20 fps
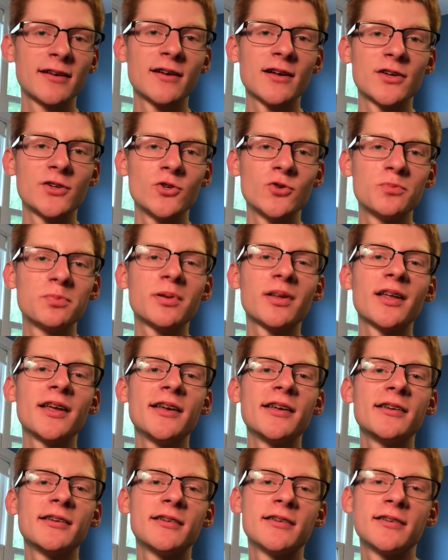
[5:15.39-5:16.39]
a new
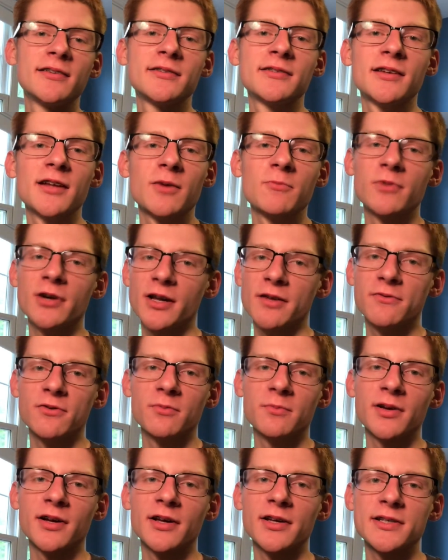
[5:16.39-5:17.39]
plate, I'm ready for
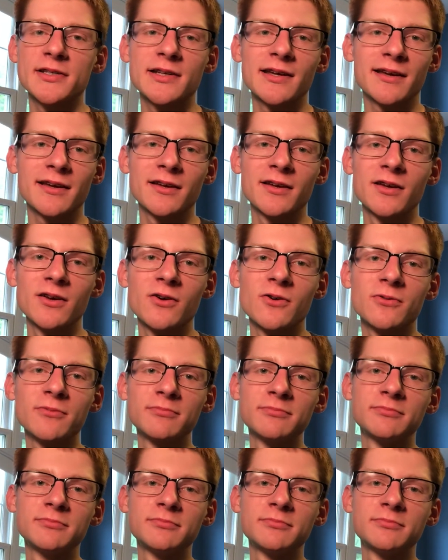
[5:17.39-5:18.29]
my second go.